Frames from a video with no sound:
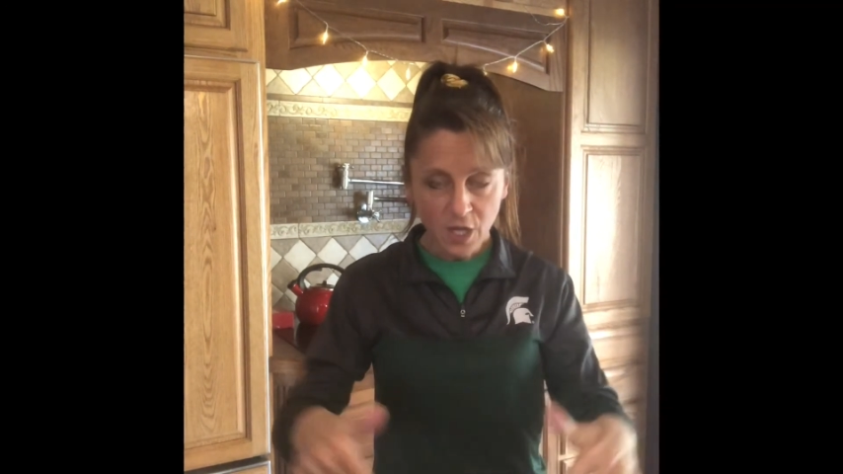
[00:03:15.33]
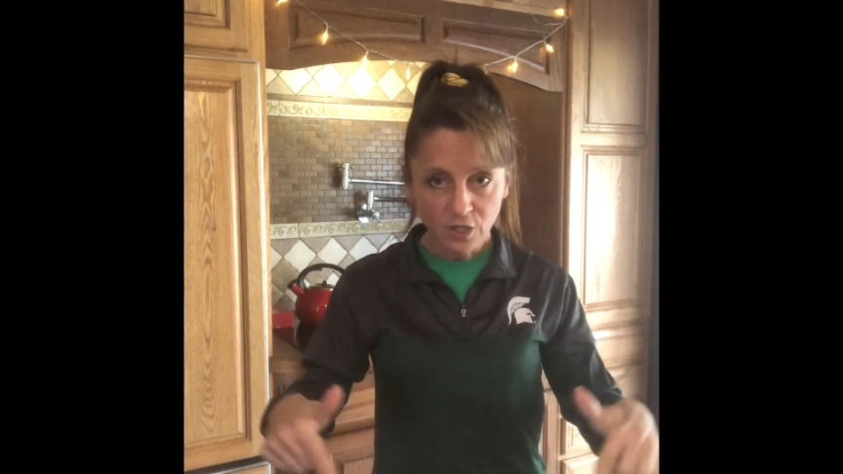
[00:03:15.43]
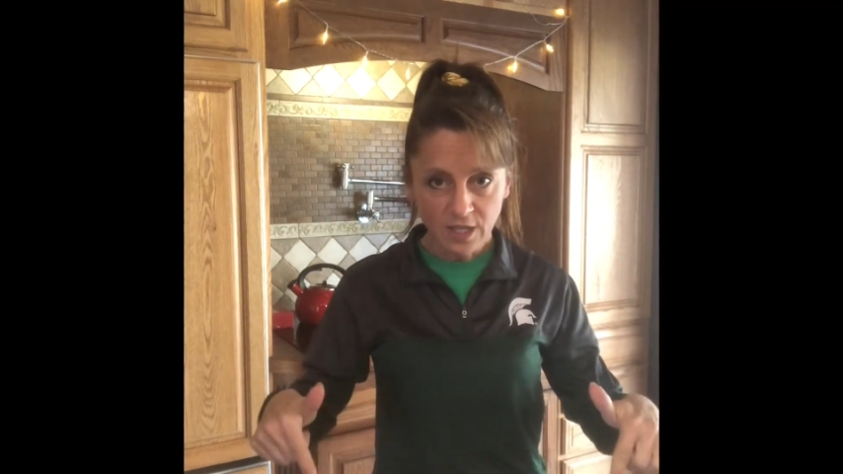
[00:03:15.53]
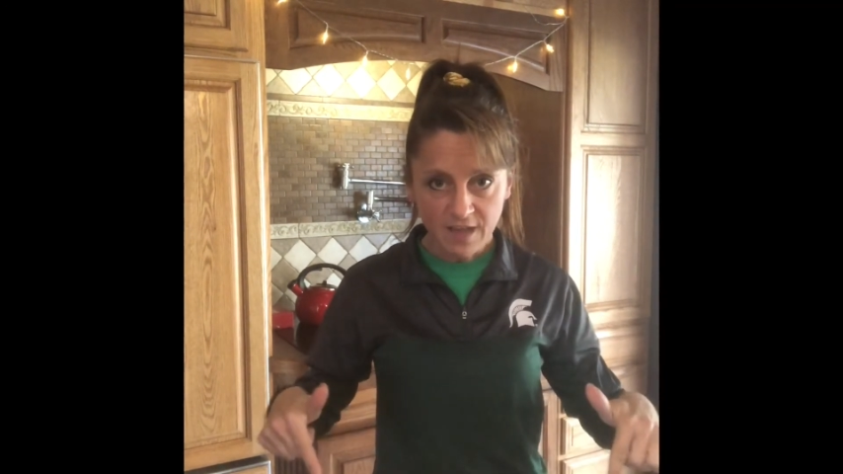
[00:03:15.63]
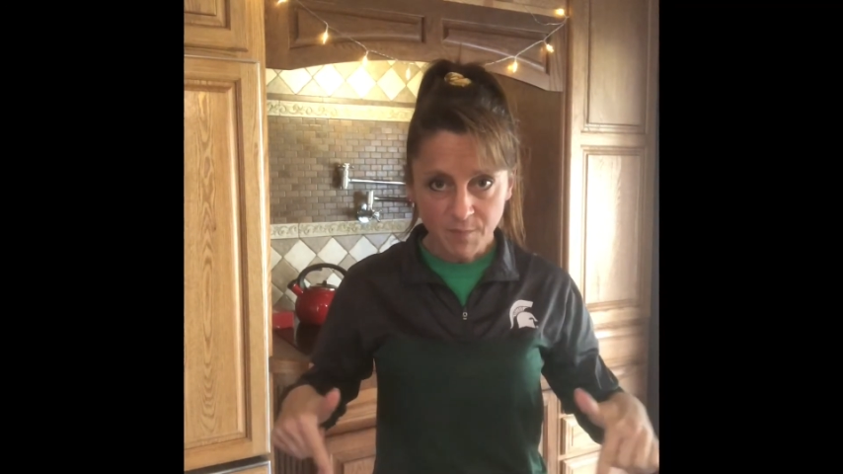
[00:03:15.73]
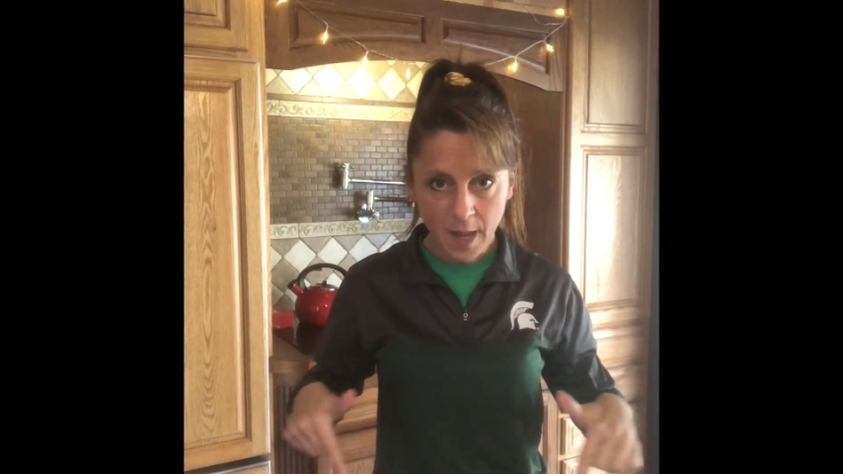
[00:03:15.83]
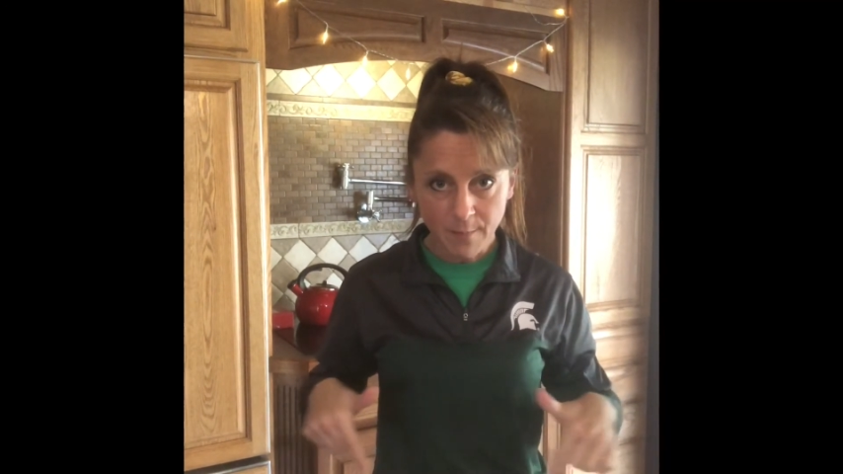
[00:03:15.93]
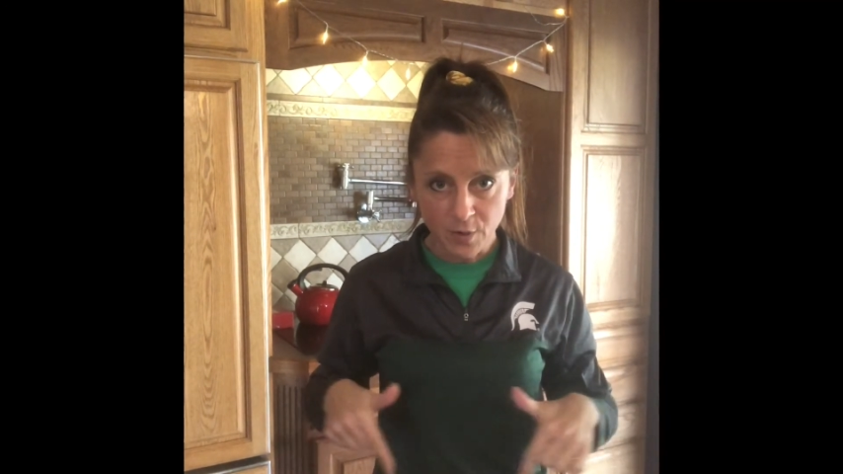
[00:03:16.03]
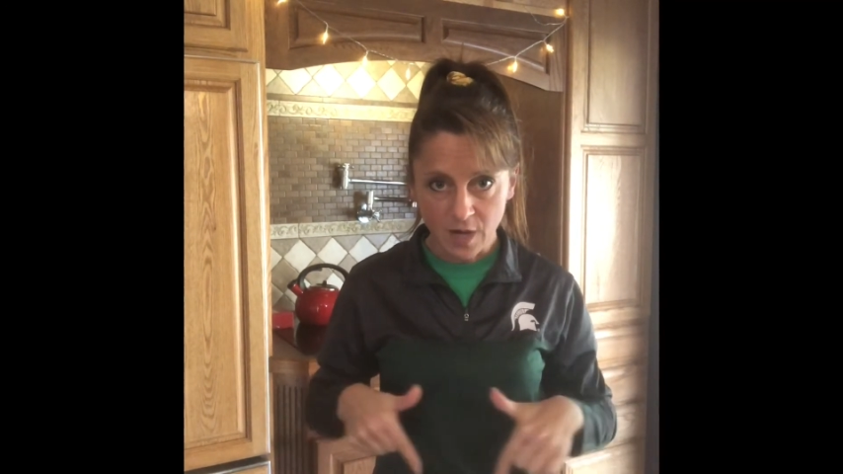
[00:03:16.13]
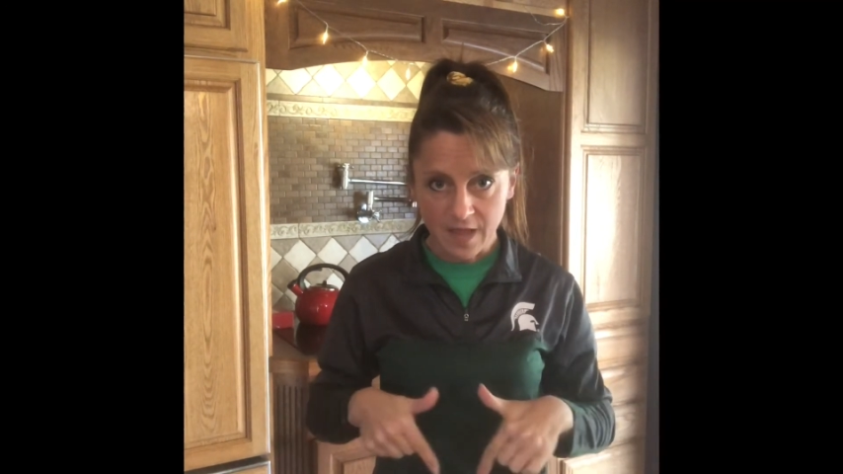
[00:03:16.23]
you'll have
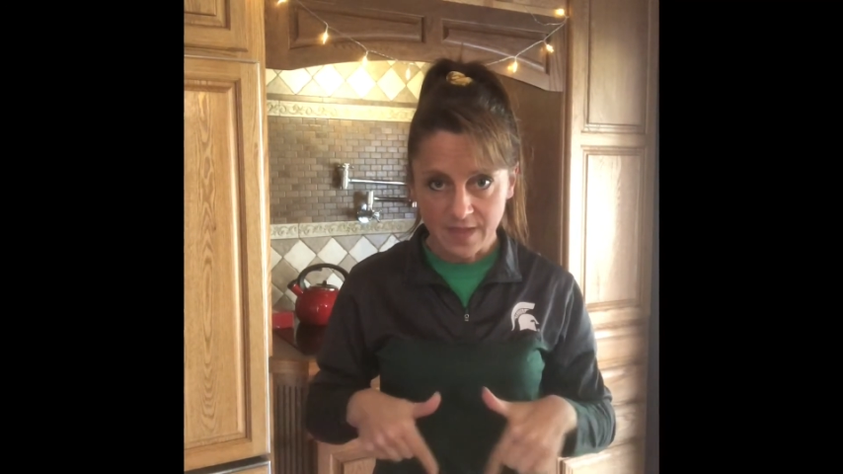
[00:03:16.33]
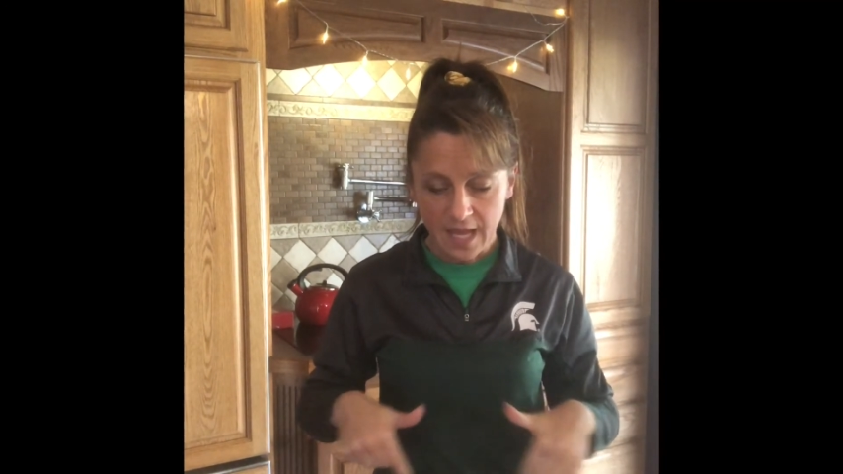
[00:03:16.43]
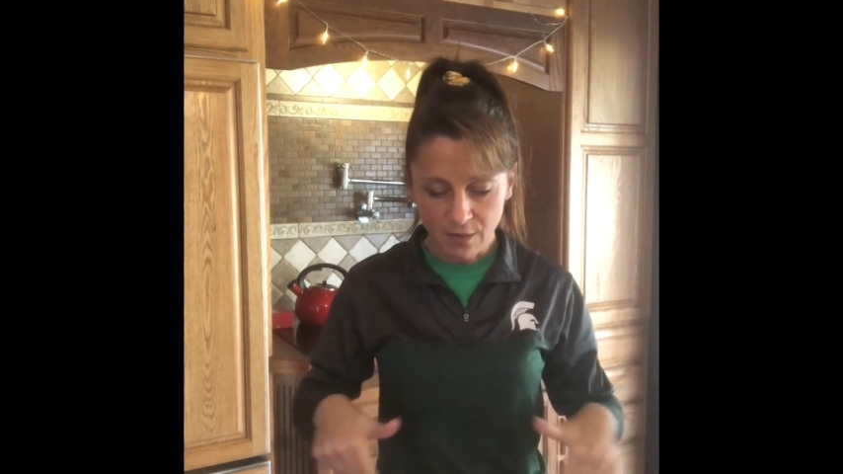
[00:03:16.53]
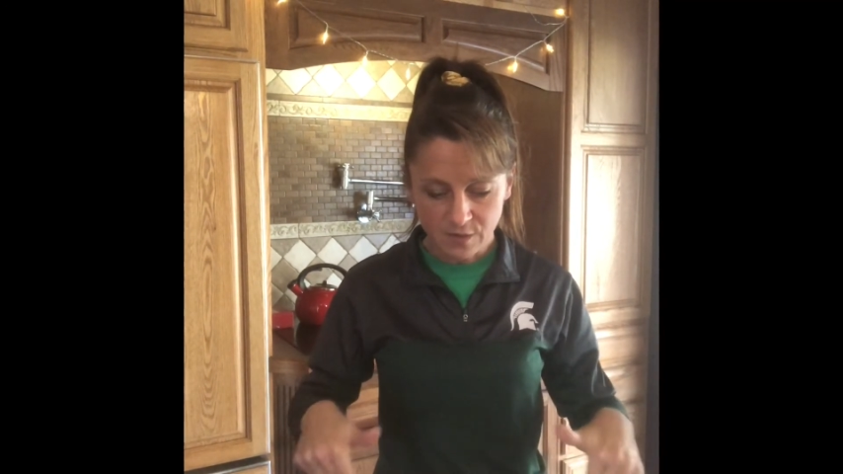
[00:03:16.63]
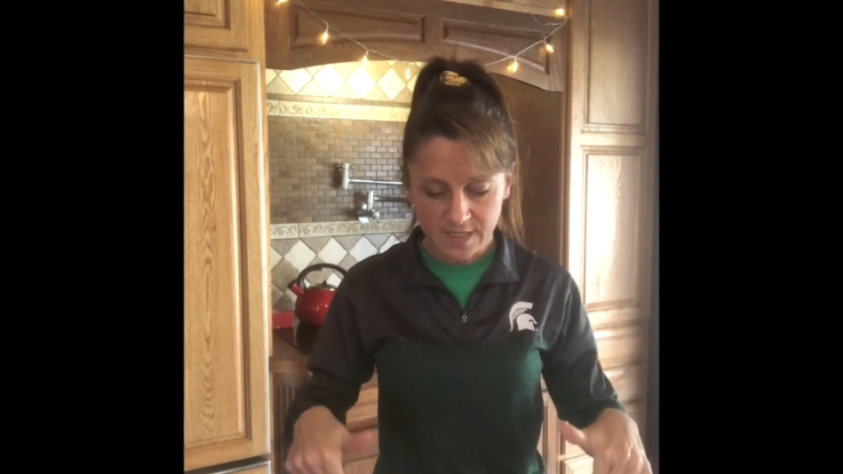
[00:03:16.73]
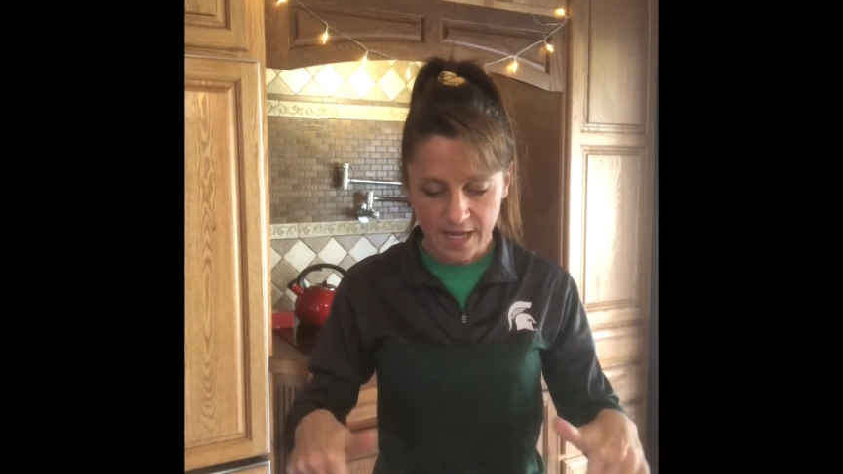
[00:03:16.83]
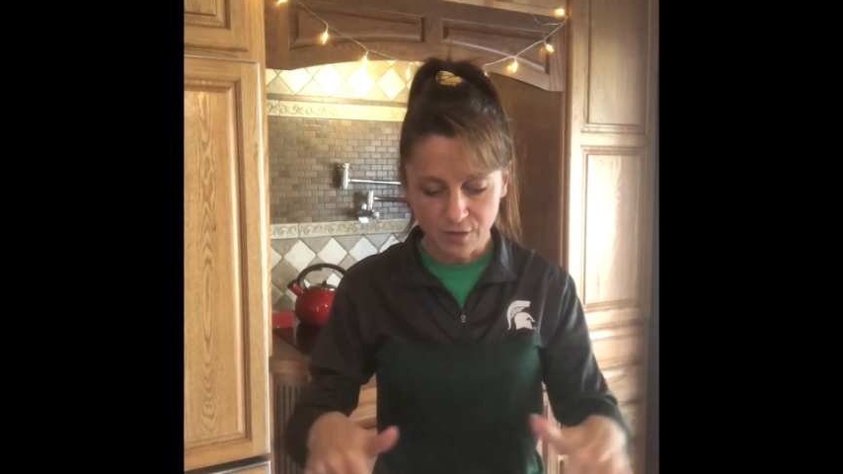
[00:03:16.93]
pepper on the outside